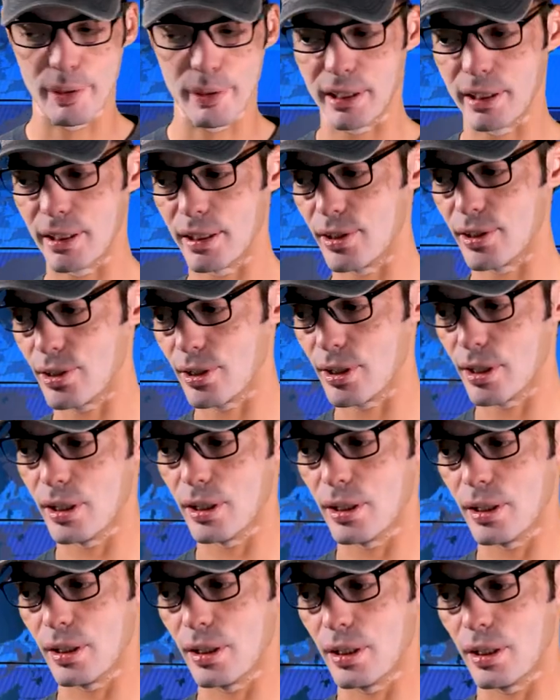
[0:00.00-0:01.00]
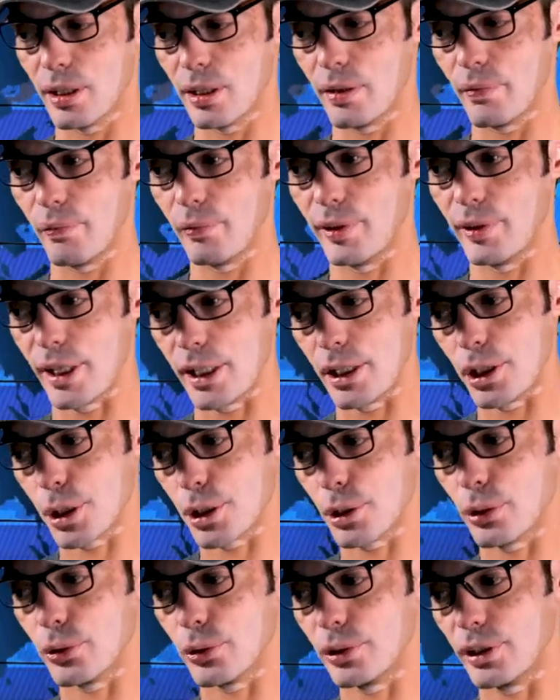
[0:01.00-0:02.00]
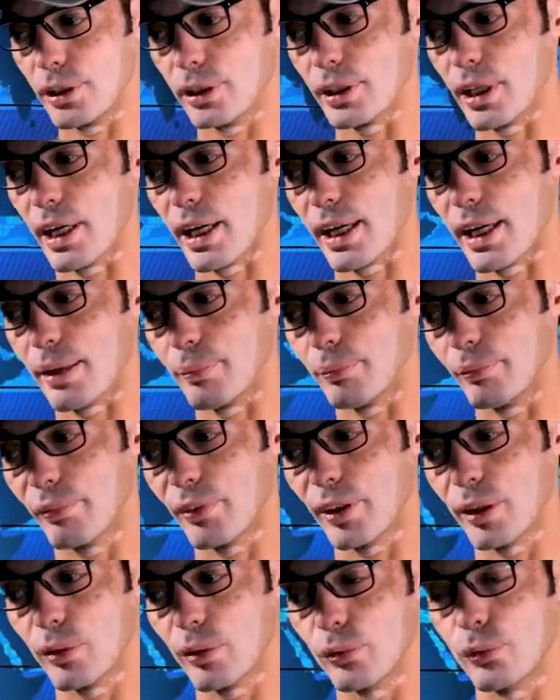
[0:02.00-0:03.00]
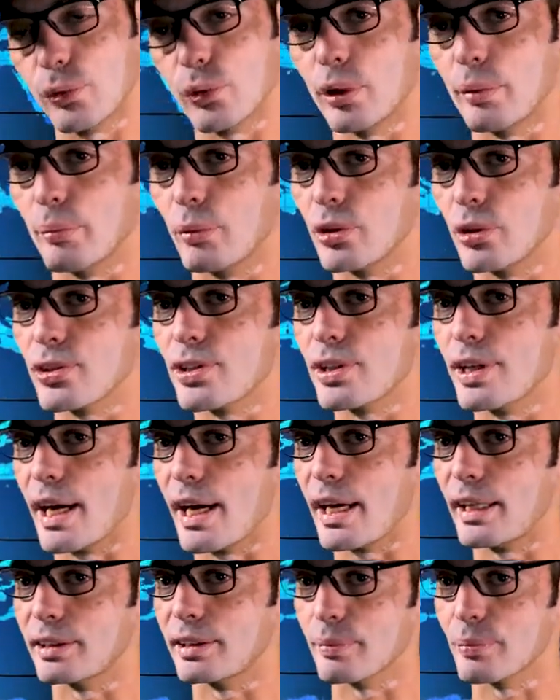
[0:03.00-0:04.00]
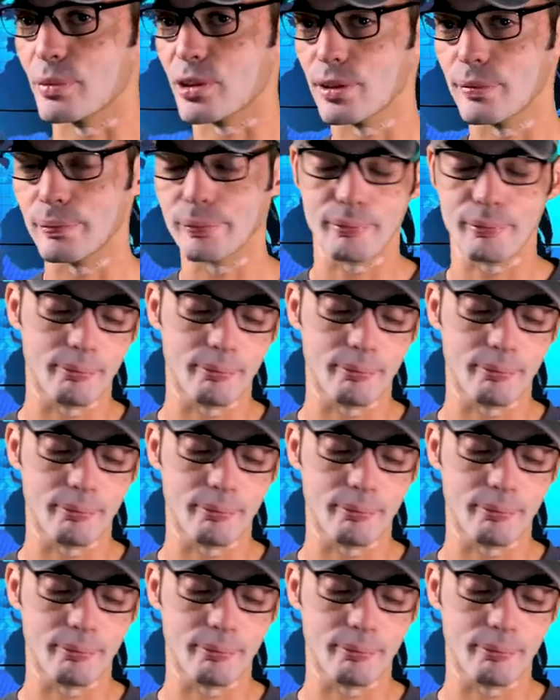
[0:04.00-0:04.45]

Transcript: Because they show the time for most of the items.